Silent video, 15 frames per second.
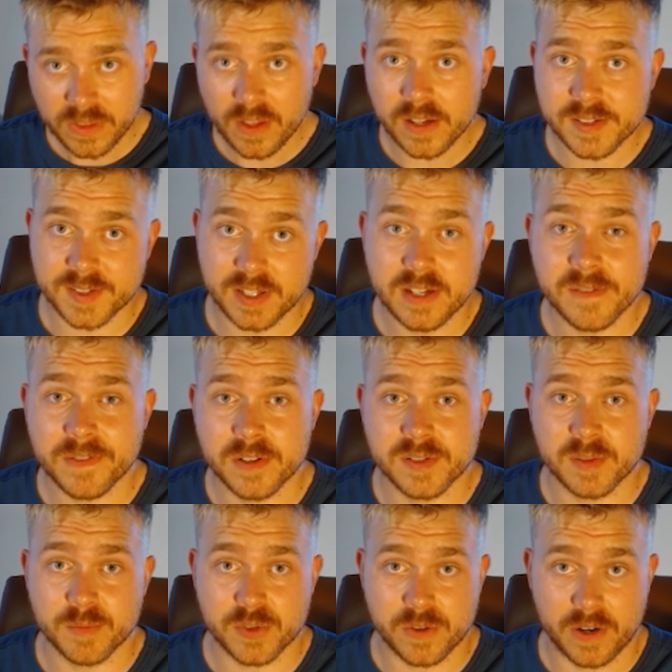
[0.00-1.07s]
see if there's
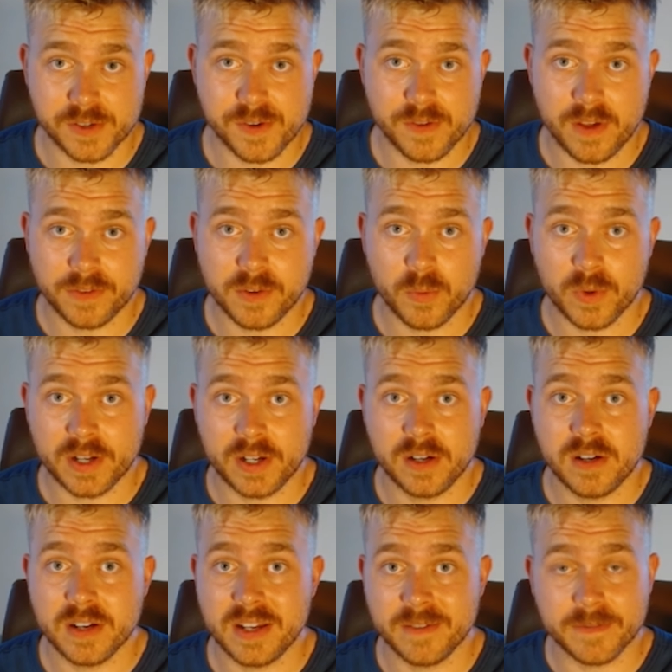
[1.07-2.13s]
some structure that they're working
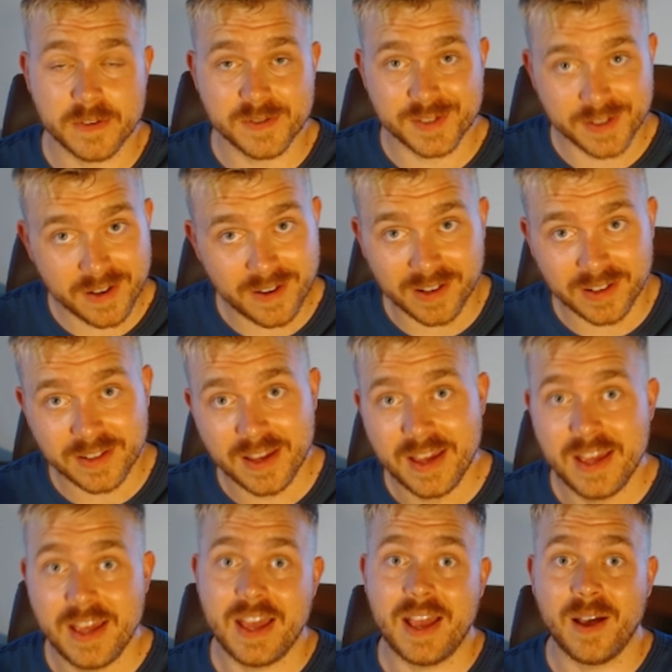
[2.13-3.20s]
on. If there's not,
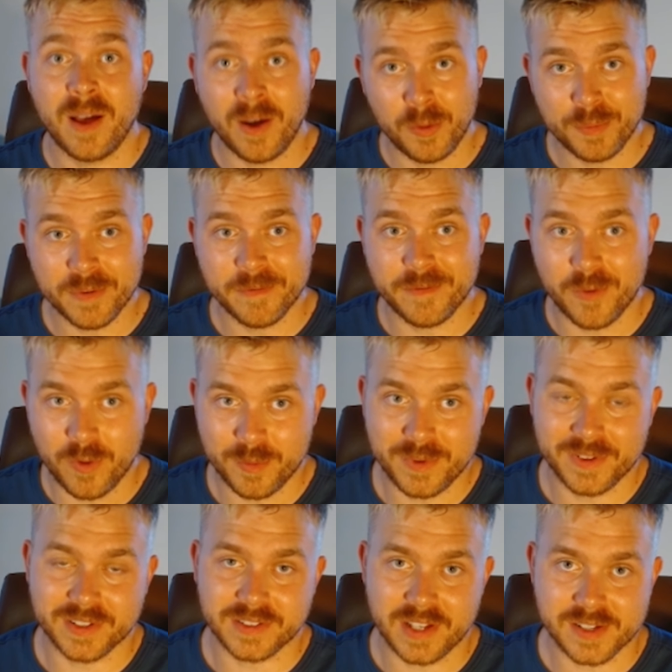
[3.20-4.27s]
help them
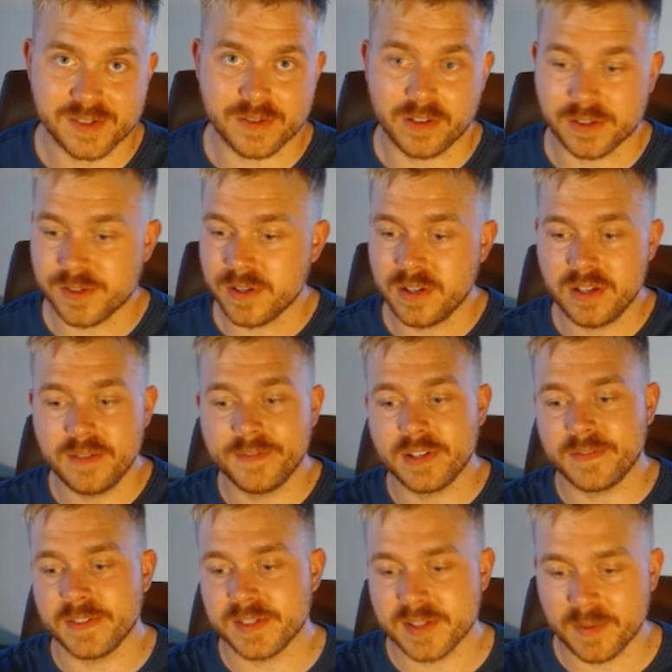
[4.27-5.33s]
formulate that structure, even
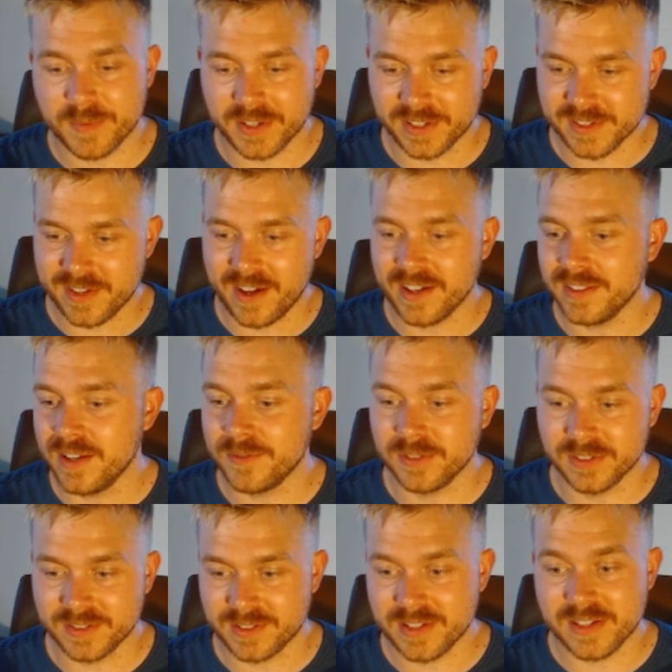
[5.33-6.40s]
if it's something as high level
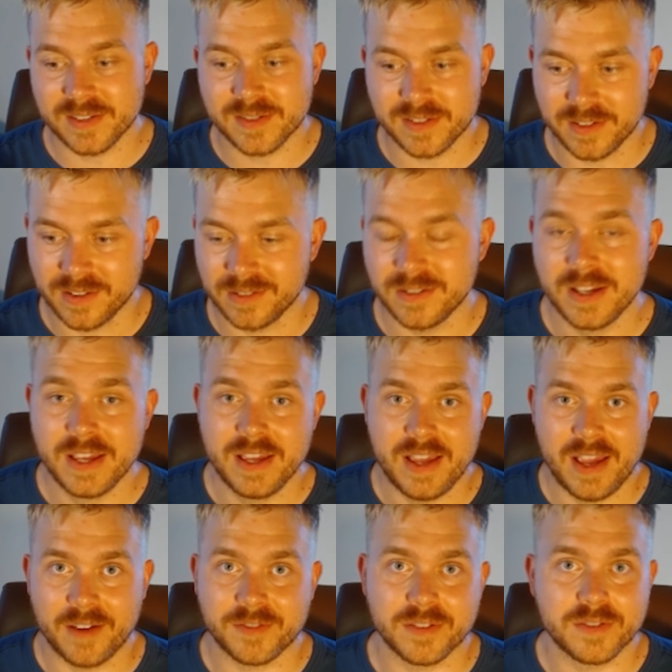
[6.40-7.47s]
as this.
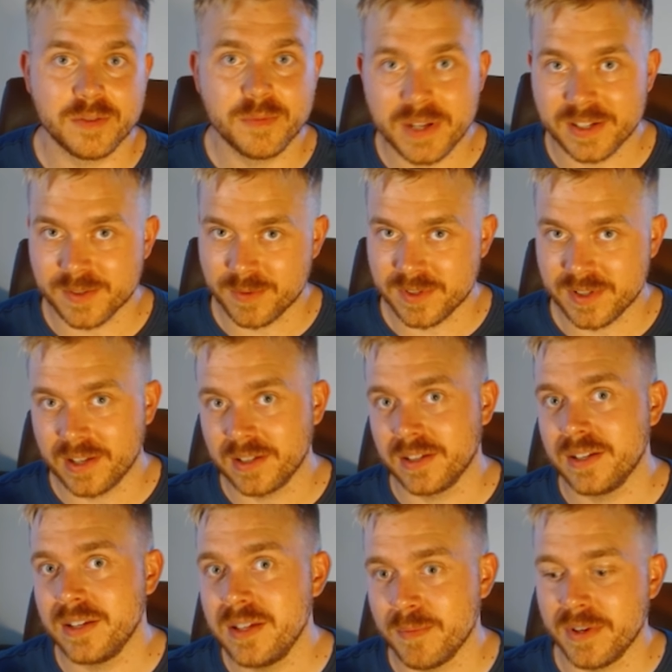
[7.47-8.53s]
After 2 minutes, we're sending
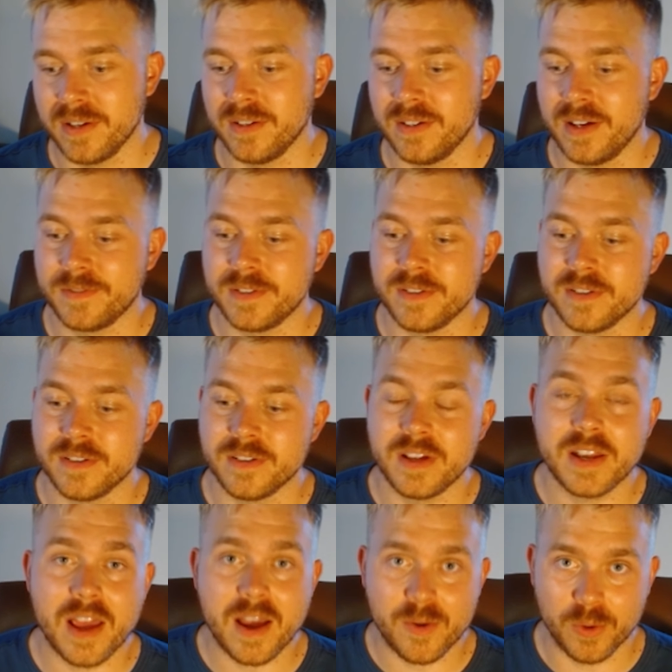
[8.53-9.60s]
an email. After an
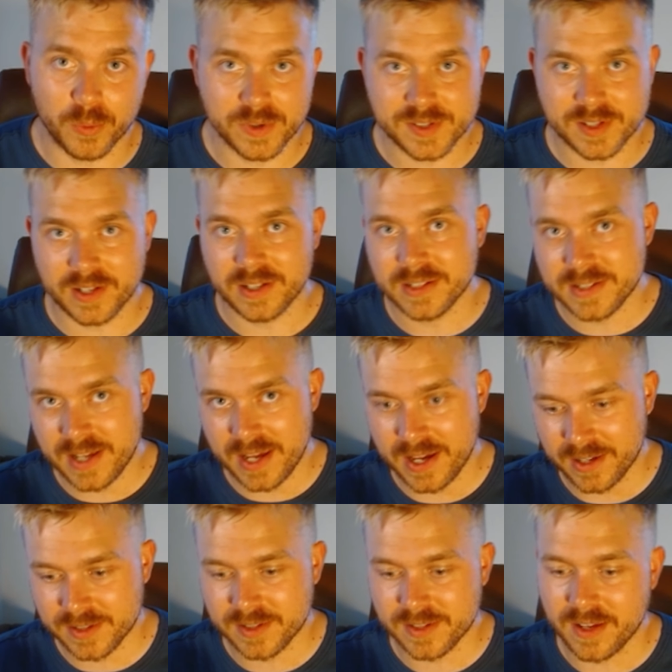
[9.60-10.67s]
hour, we're sending a
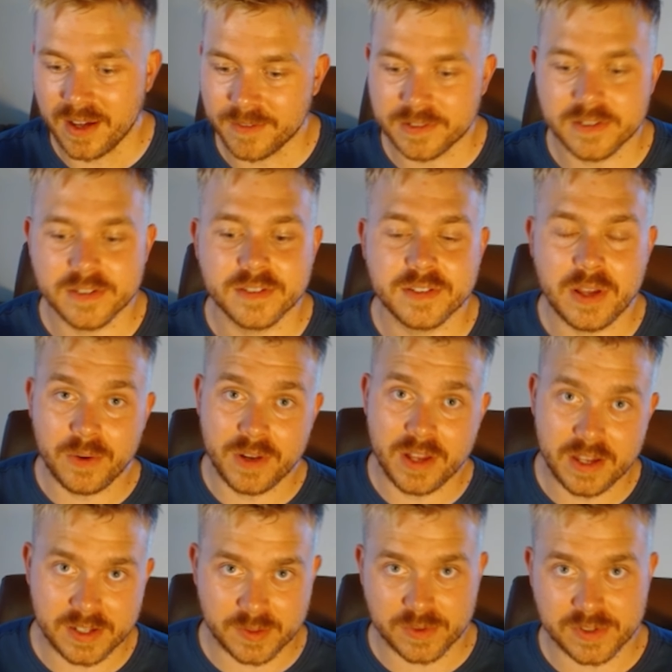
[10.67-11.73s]
text. After 2
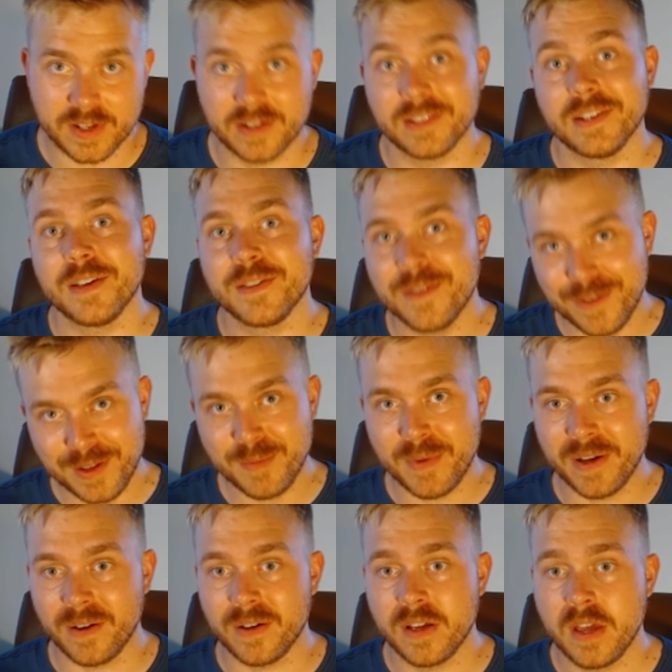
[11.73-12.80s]
days, we're sending another
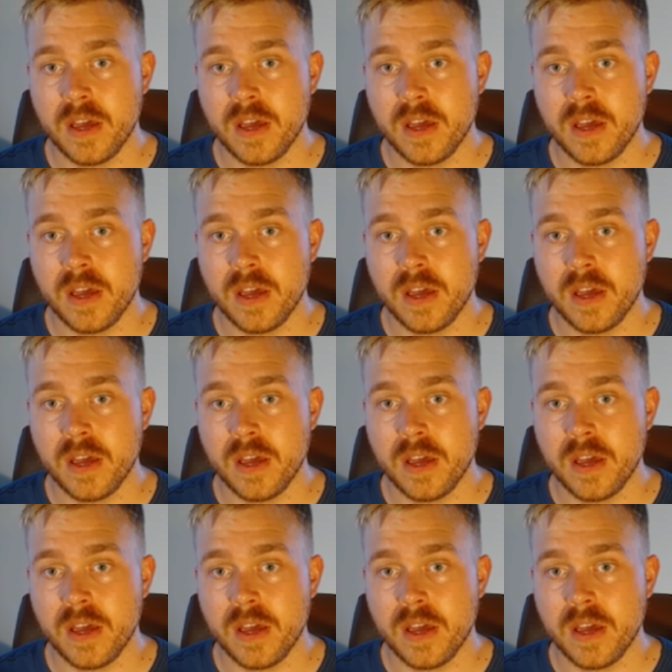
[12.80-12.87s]
email,